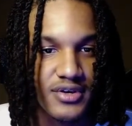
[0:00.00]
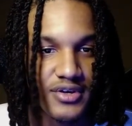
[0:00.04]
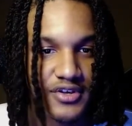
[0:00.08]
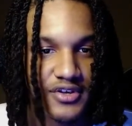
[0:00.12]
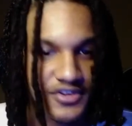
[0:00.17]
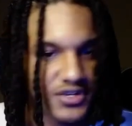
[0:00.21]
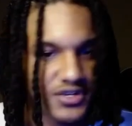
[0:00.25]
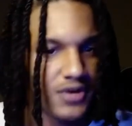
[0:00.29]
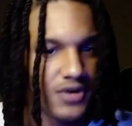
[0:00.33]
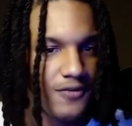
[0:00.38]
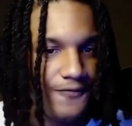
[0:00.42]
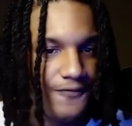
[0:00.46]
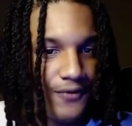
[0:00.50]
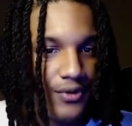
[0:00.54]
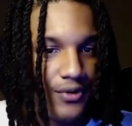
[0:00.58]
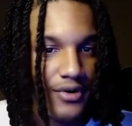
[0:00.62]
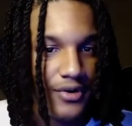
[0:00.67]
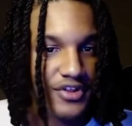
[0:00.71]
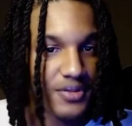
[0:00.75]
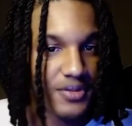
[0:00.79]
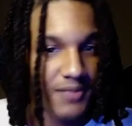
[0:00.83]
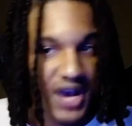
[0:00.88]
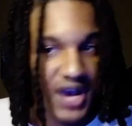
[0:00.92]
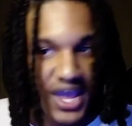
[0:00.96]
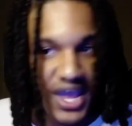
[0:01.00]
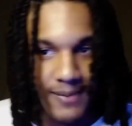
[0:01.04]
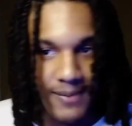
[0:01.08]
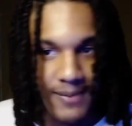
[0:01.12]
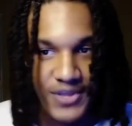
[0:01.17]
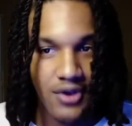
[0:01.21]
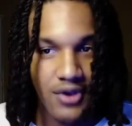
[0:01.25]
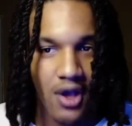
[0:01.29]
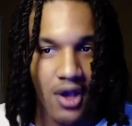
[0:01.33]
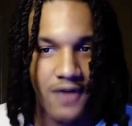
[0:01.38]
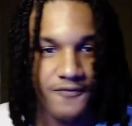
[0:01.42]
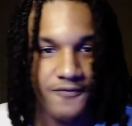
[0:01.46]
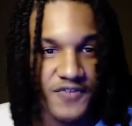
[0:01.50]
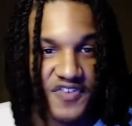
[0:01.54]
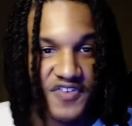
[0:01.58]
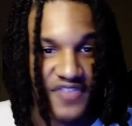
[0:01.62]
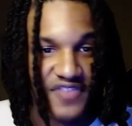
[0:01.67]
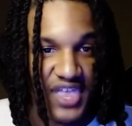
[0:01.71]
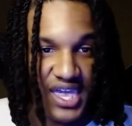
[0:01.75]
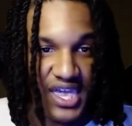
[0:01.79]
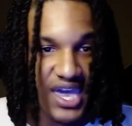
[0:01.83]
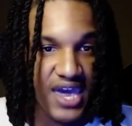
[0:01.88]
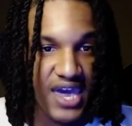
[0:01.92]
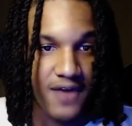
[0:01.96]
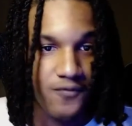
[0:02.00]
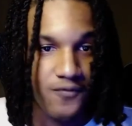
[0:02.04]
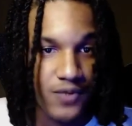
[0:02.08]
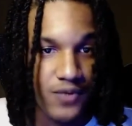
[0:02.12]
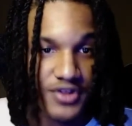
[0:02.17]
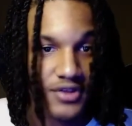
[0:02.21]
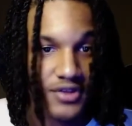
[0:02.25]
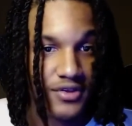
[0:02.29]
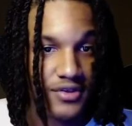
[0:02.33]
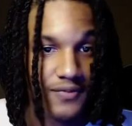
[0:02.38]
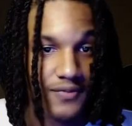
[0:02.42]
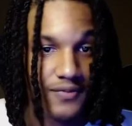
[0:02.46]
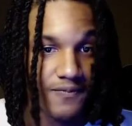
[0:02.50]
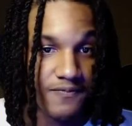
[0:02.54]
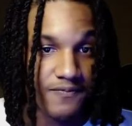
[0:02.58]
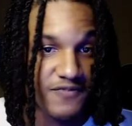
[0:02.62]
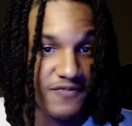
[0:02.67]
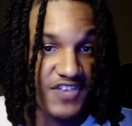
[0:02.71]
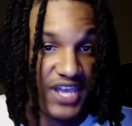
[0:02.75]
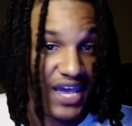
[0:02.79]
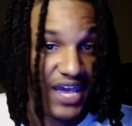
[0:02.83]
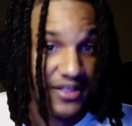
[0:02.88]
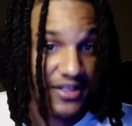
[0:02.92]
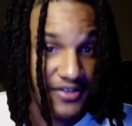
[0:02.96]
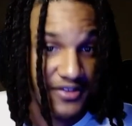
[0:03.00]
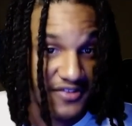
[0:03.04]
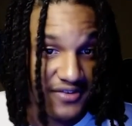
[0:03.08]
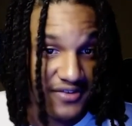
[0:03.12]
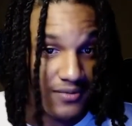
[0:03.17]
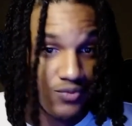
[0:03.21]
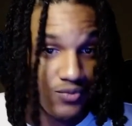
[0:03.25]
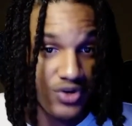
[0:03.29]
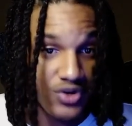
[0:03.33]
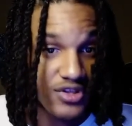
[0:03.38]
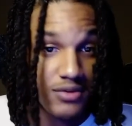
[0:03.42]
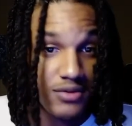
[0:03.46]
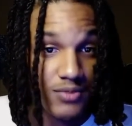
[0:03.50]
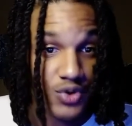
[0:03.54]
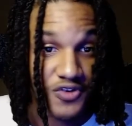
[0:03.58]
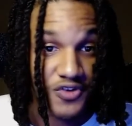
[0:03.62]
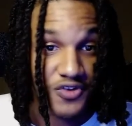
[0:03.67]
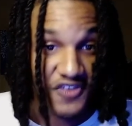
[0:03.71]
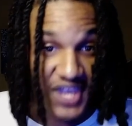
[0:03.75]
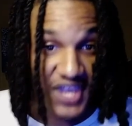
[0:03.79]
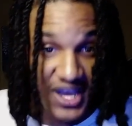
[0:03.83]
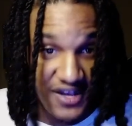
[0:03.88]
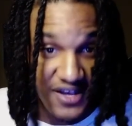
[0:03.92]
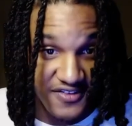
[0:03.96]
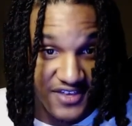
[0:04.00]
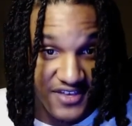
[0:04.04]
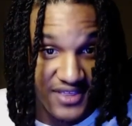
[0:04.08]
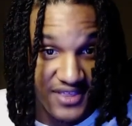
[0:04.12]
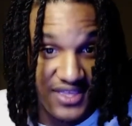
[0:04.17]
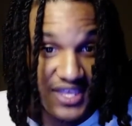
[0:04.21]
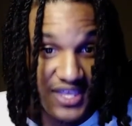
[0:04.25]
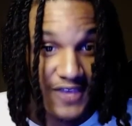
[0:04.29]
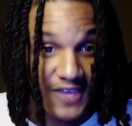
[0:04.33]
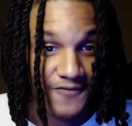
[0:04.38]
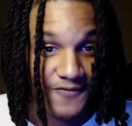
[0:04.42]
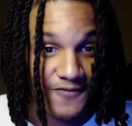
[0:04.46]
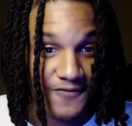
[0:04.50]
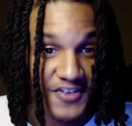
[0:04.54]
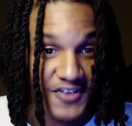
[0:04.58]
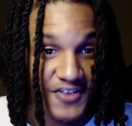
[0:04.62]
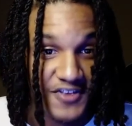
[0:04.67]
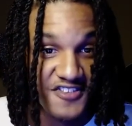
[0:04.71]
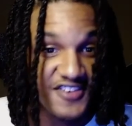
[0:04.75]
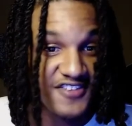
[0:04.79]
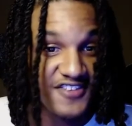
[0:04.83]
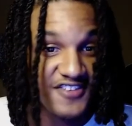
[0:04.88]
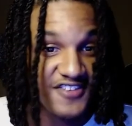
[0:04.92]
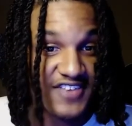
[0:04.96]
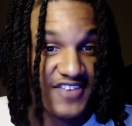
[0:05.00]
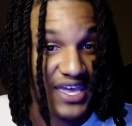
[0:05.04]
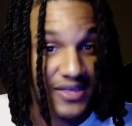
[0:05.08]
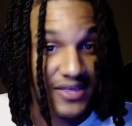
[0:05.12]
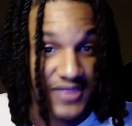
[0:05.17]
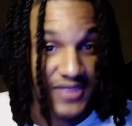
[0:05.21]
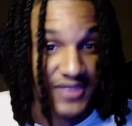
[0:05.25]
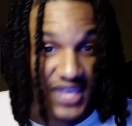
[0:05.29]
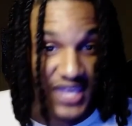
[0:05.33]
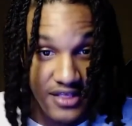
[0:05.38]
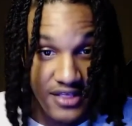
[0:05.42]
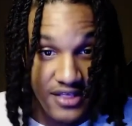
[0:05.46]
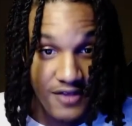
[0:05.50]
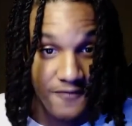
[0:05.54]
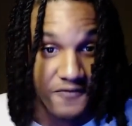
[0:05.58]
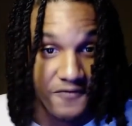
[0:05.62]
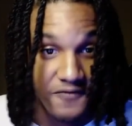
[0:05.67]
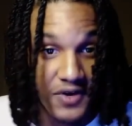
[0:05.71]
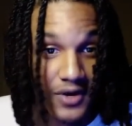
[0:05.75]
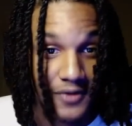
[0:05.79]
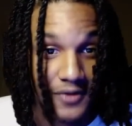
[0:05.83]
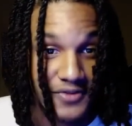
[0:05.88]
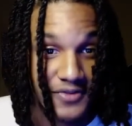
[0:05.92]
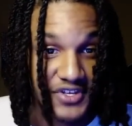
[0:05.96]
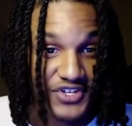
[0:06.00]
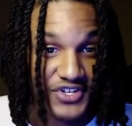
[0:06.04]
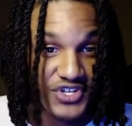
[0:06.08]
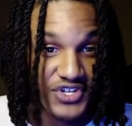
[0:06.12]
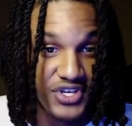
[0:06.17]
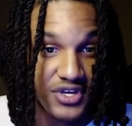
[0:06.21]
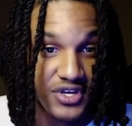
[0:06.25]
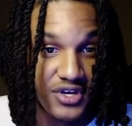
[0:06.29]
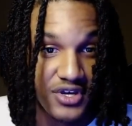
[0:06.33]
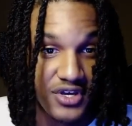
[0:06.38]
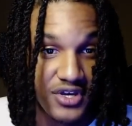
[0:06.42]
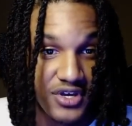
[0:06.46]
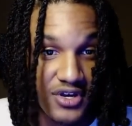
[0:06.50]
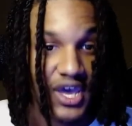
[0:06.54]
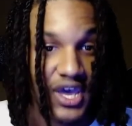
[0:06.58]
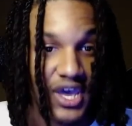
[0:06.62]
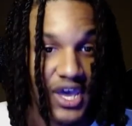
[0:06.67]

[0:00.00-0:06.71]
So for the Miami Dolphins, they have one of the talent, one of the most talented defenses in the NFL this year,